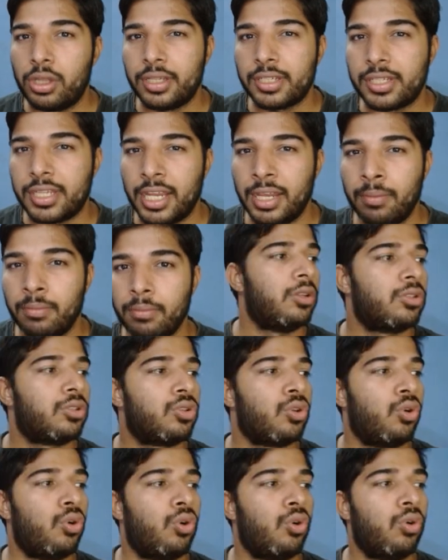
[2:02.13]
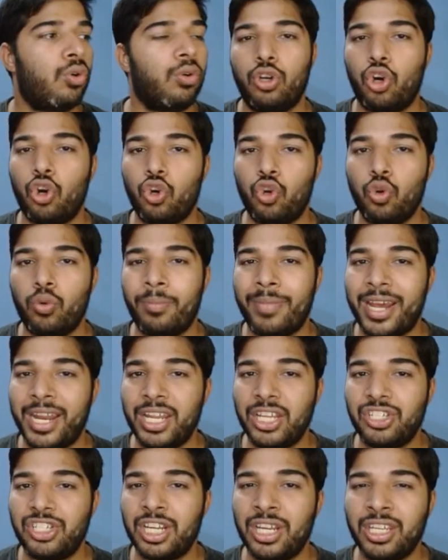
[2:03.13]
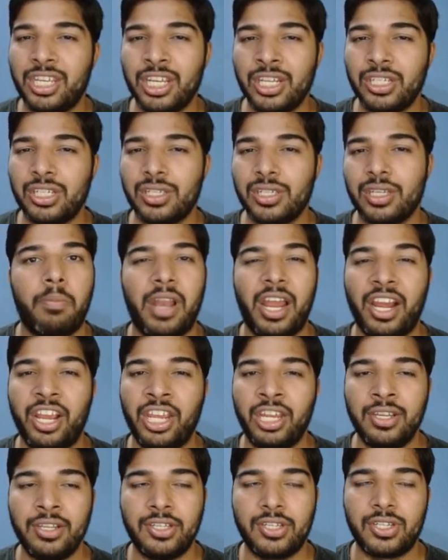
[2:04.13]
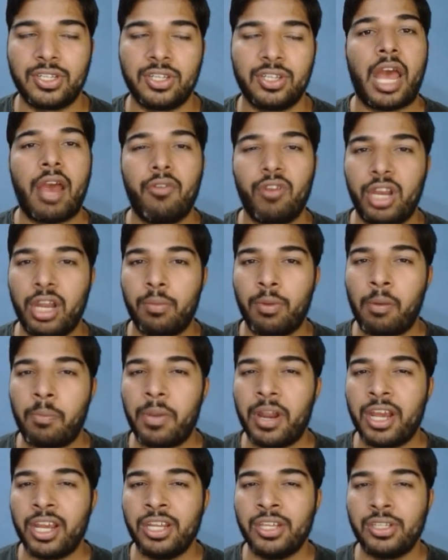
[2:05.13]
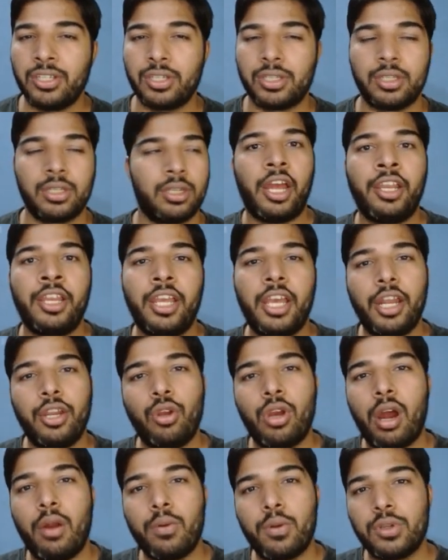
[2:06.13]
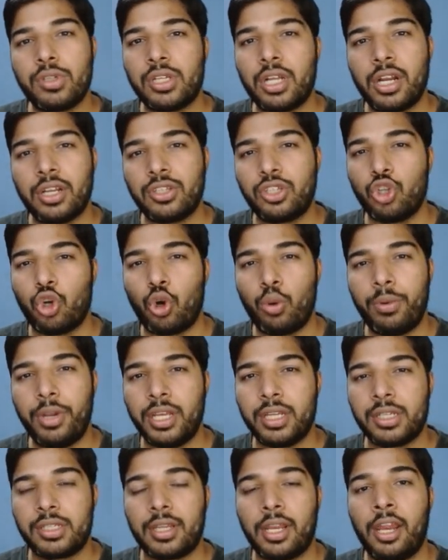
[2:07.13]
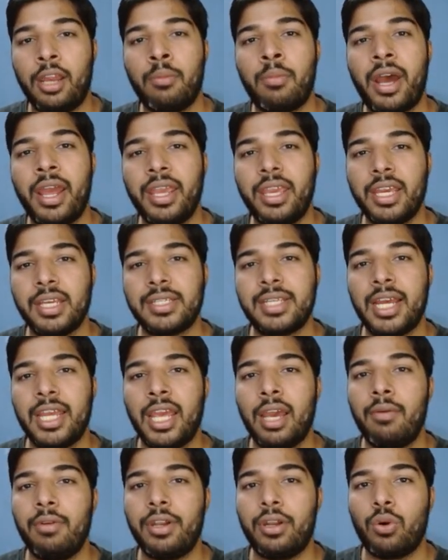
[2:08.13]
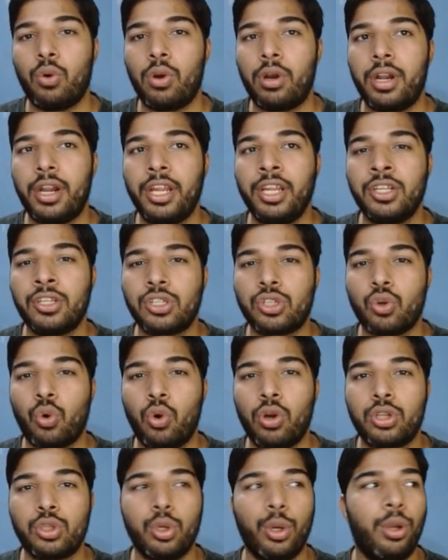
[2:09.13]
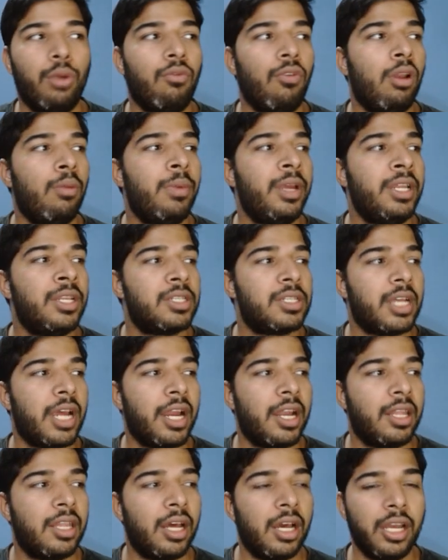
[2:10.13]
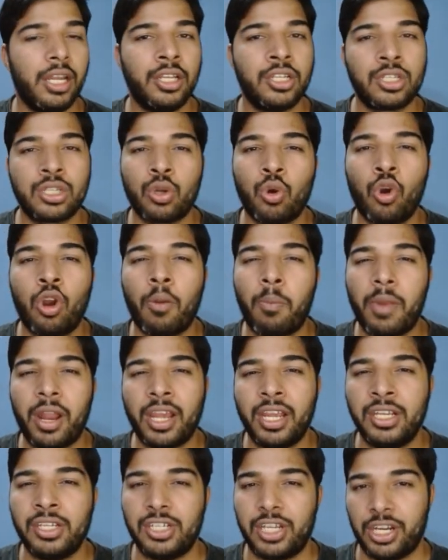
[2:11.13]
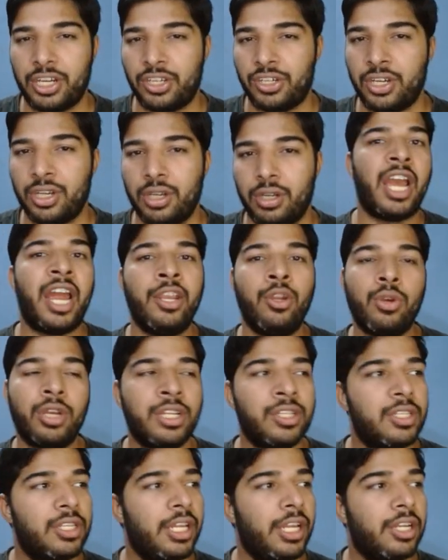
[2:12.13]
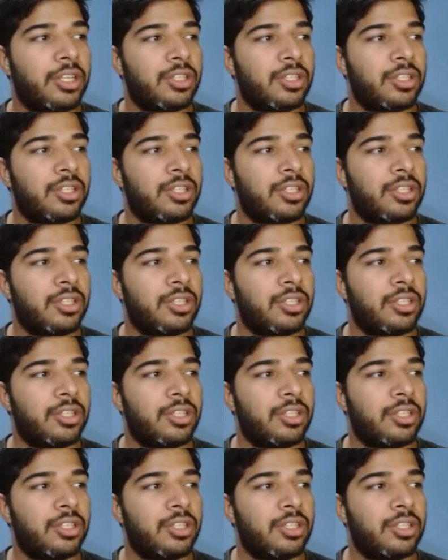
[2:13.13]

the same. So go to manage Jenkins, plugins, available plugins, and here you have to search job DSL. In my case, I have it already installed, so it will be inside the installed plugin section, and you can see